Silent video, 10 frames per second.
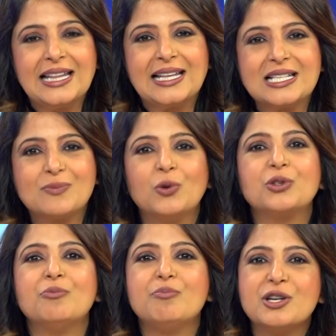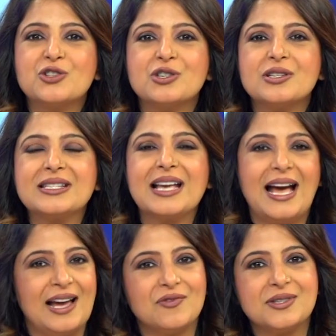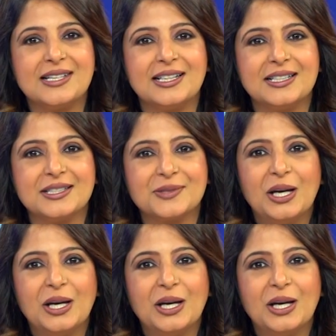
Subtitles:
that is both ambitious and resilient.